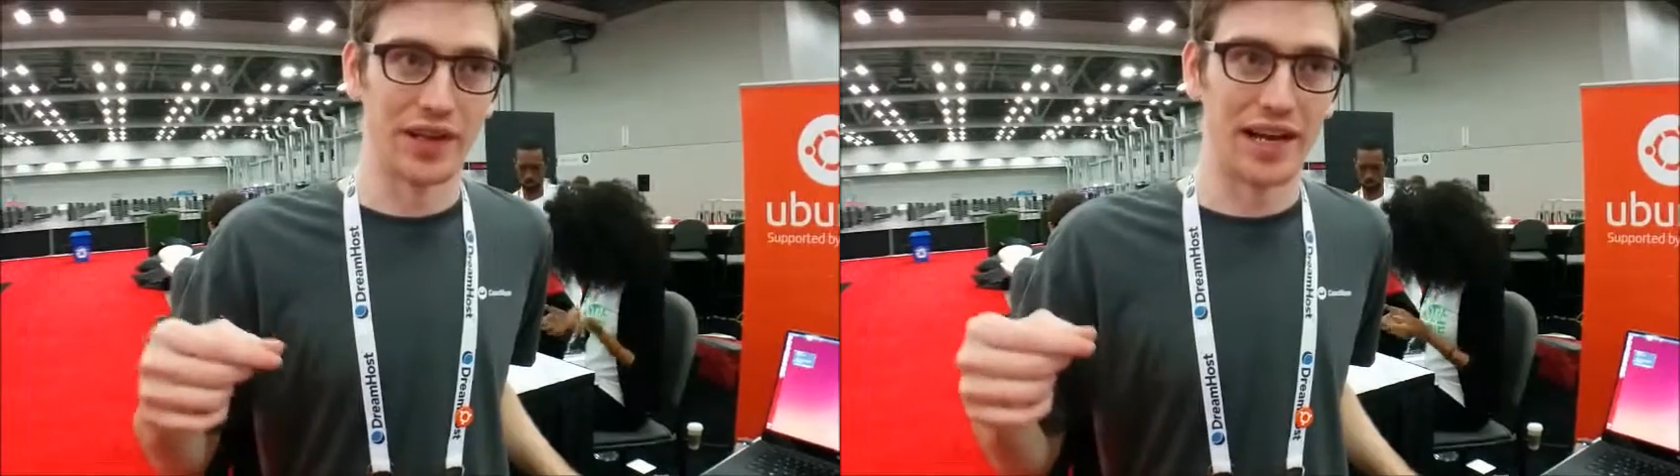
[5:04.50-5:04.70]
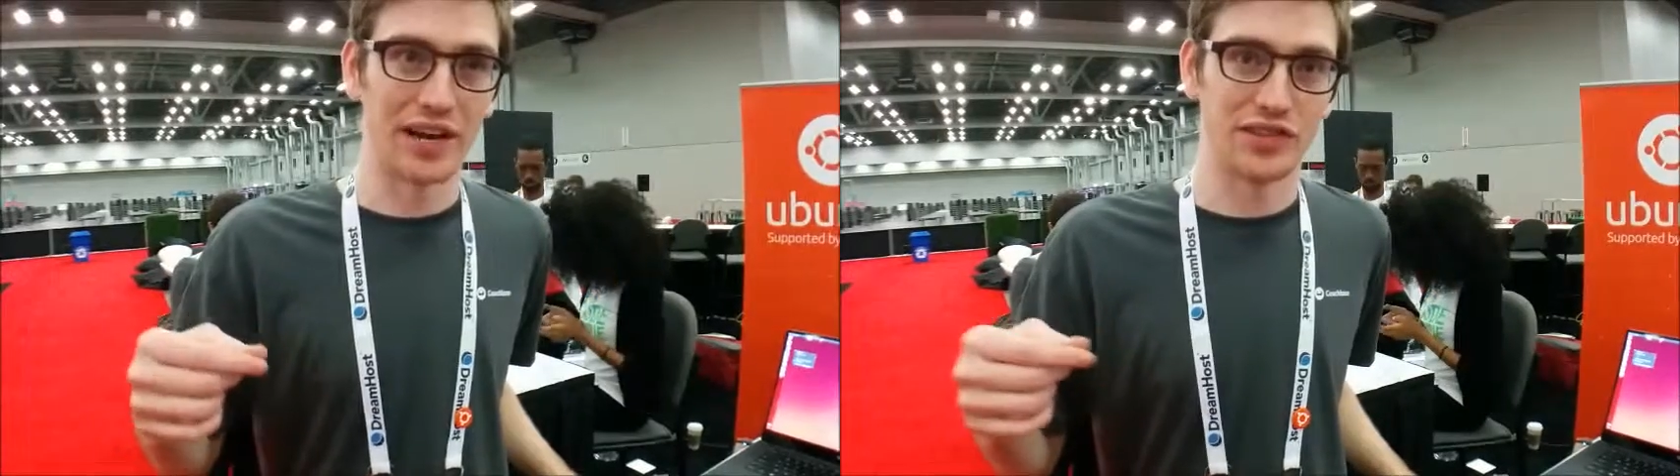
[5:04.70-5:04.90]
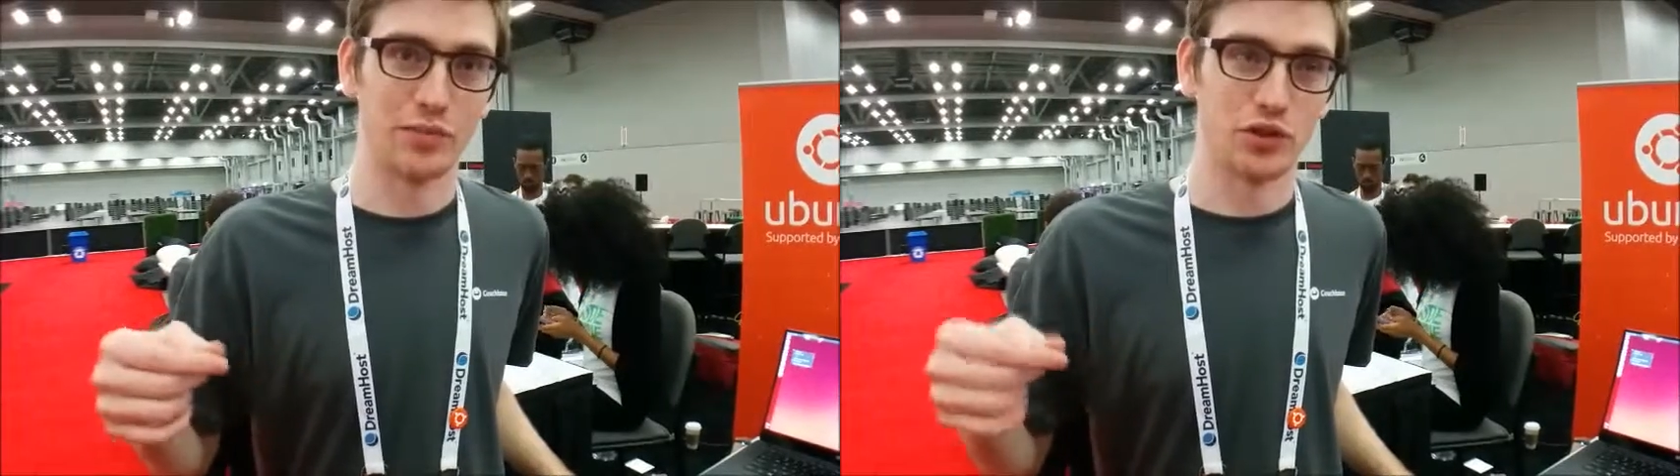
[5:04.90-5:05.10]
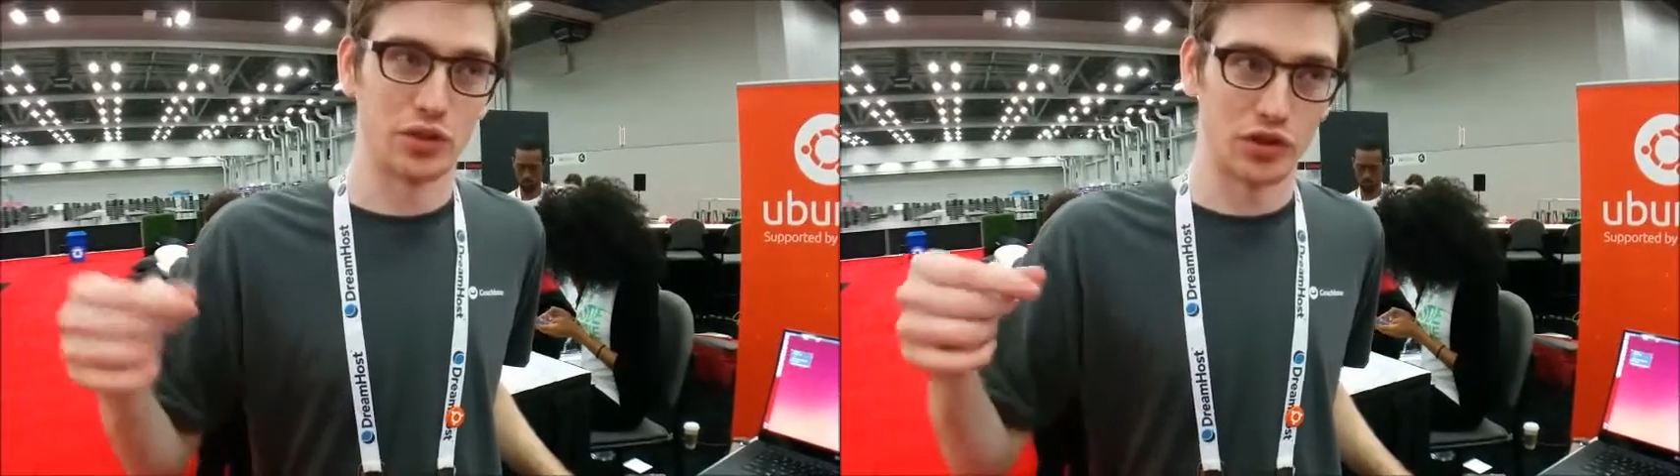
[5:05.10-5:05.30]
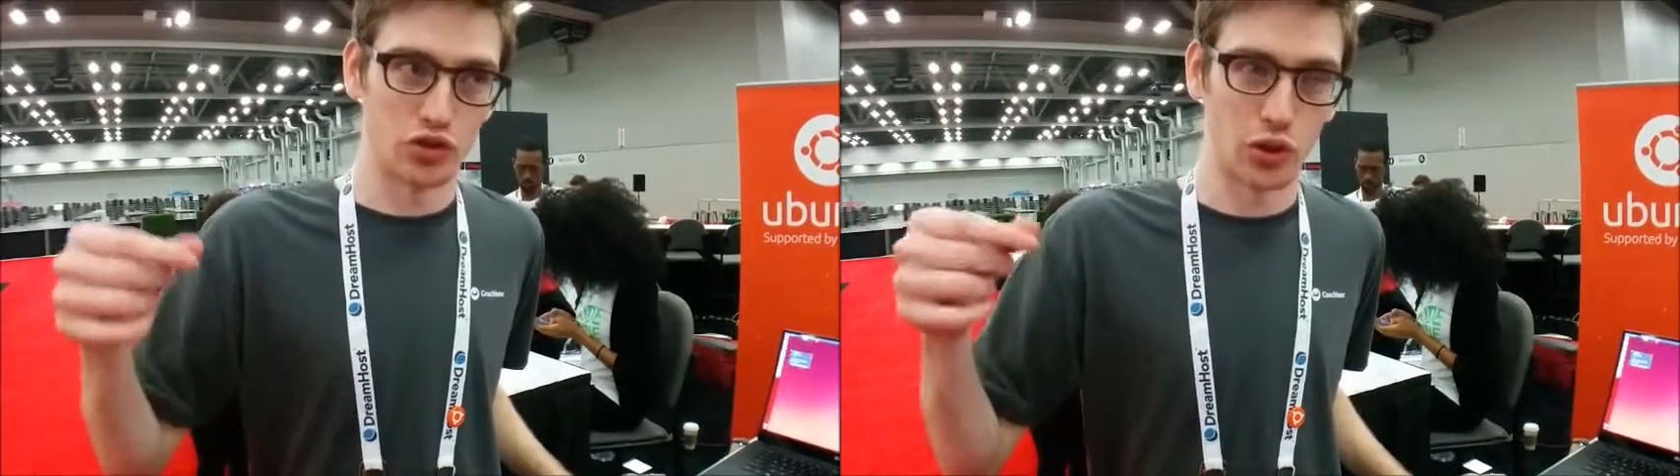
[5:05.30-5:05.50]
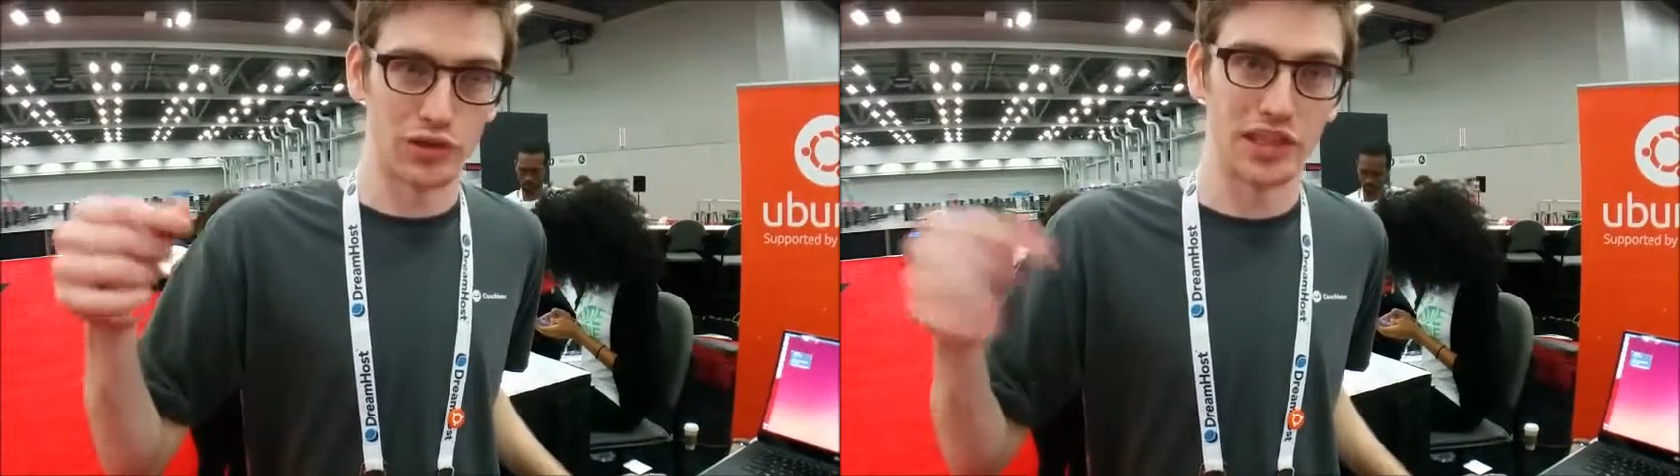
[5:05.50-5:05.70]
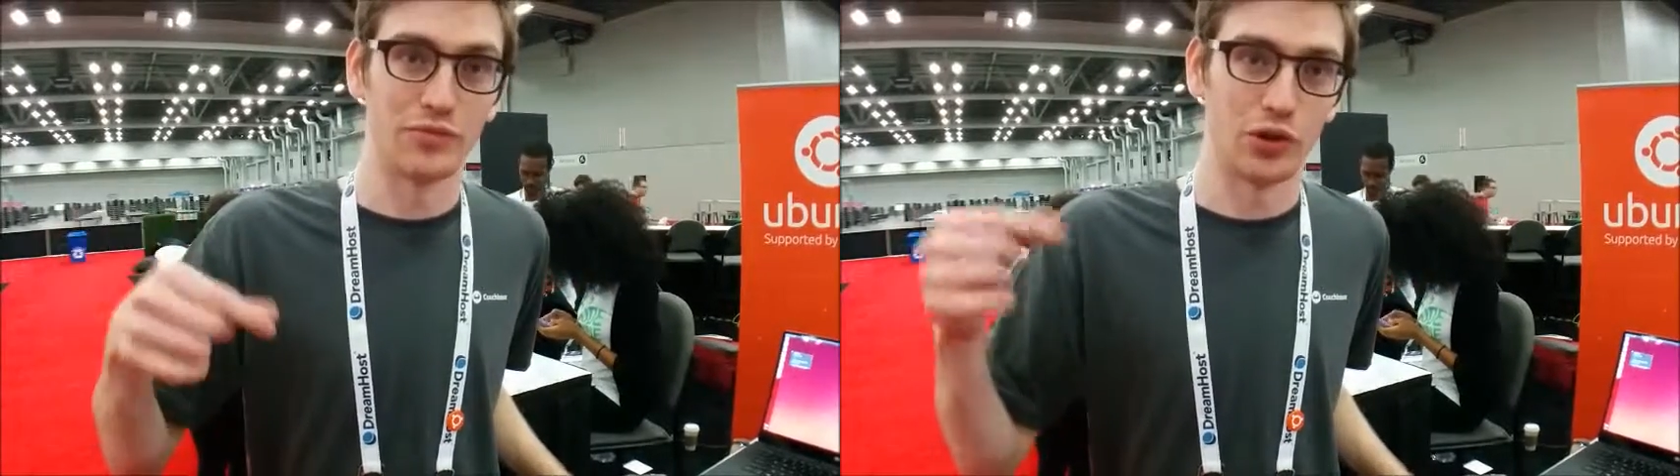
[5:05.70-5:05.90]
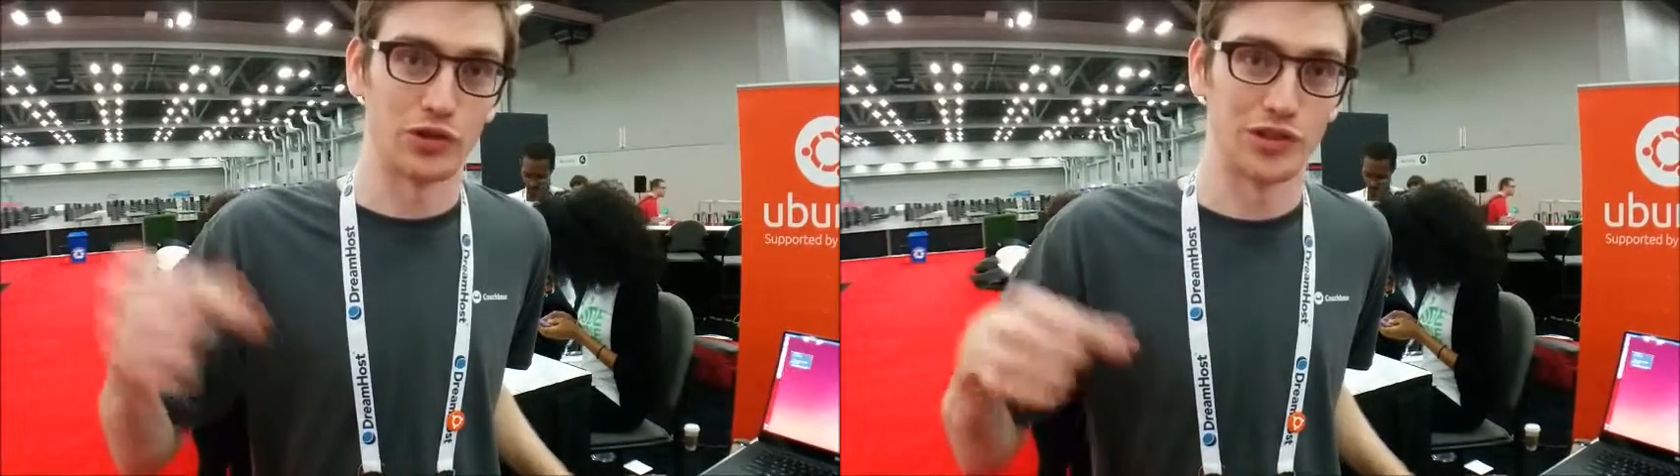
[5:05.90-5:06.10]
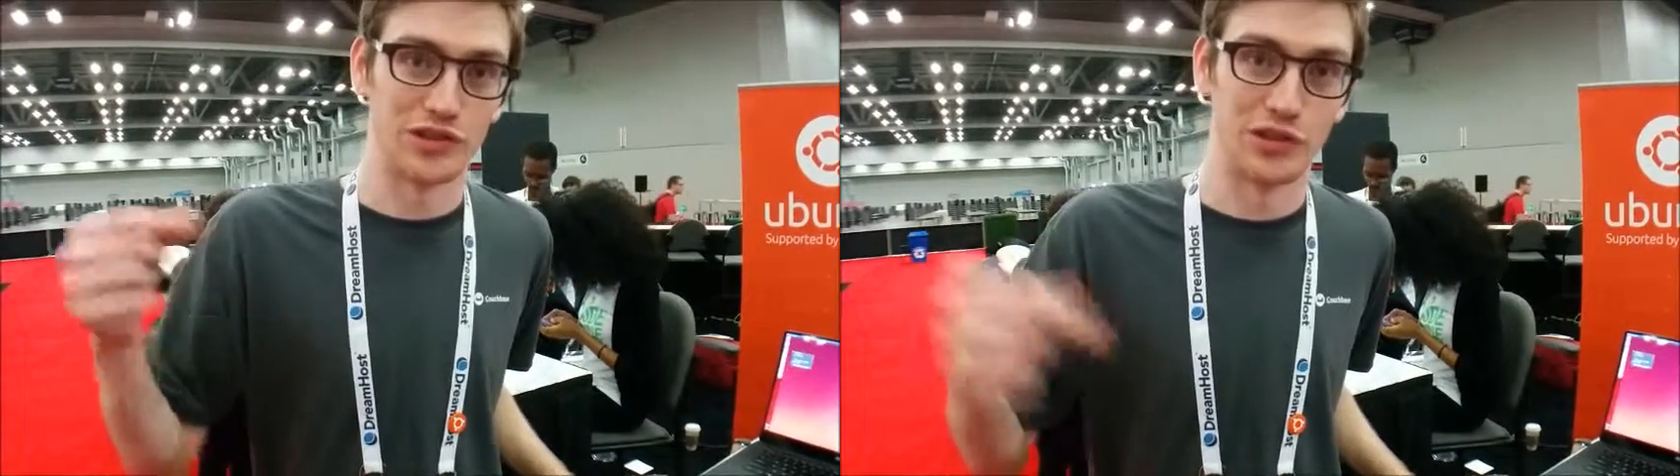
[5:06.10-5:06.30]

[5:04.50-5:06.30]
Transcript: that allows him to control Team Fortress